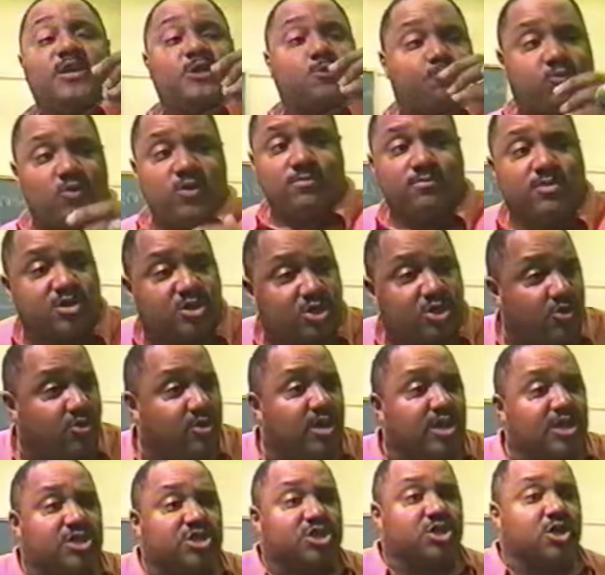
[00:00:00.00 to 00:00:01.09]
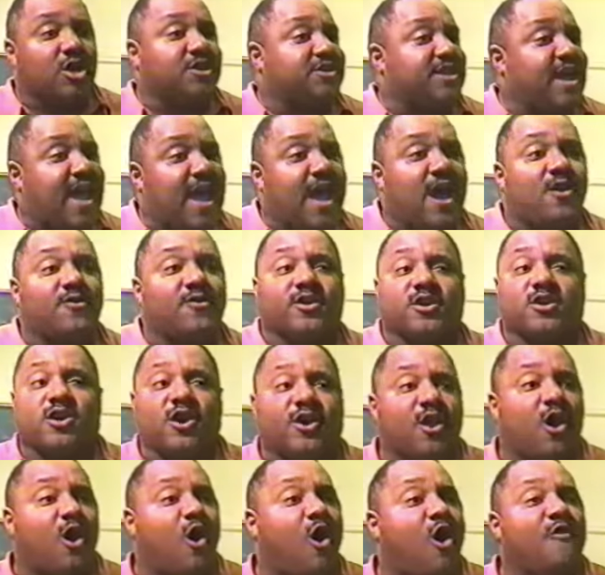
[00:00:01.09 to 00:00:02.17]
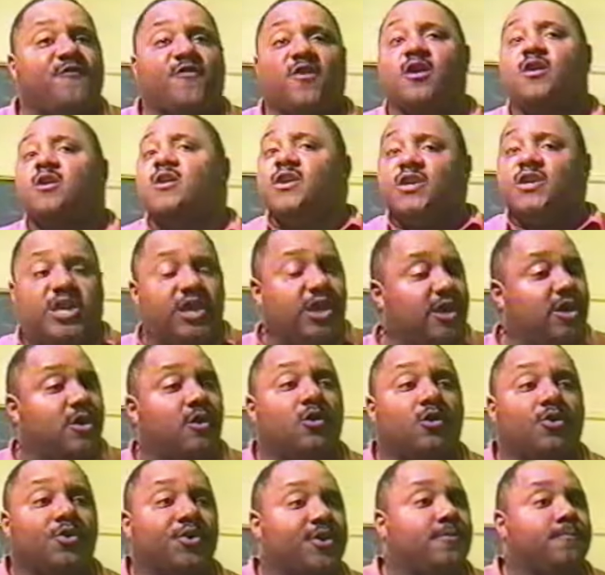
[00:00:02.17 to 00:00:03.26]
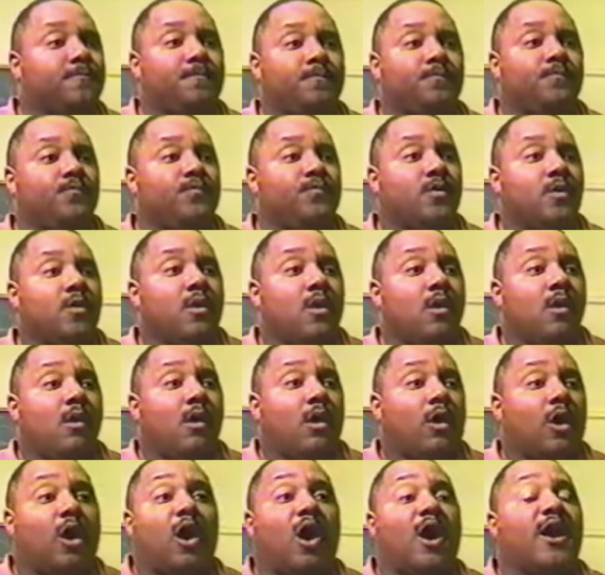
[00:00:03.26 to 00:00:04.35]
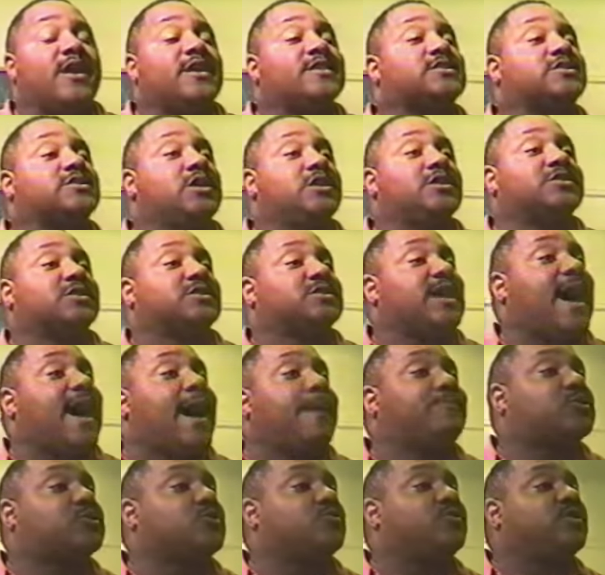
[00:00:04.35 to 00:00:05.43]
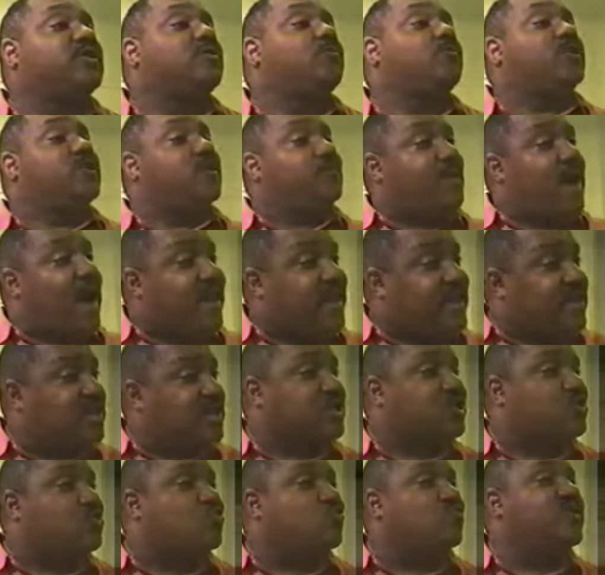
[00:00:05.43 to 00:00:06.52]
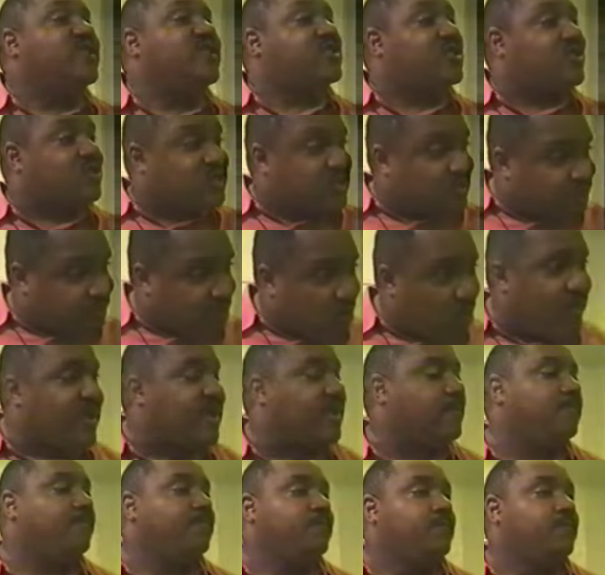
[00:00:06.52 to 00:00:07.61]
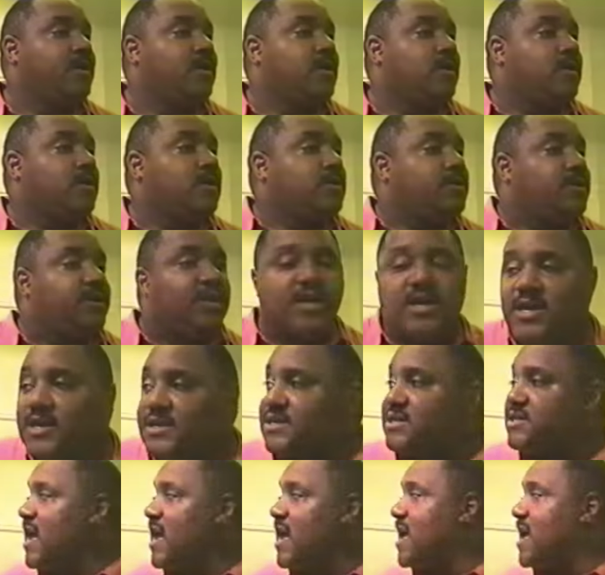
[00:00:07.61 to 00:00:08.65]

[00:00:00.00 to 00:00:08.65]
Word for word: is prematurely shut down or cut off or killed, or it seizes the opportunity when the body gets too weak to support it. These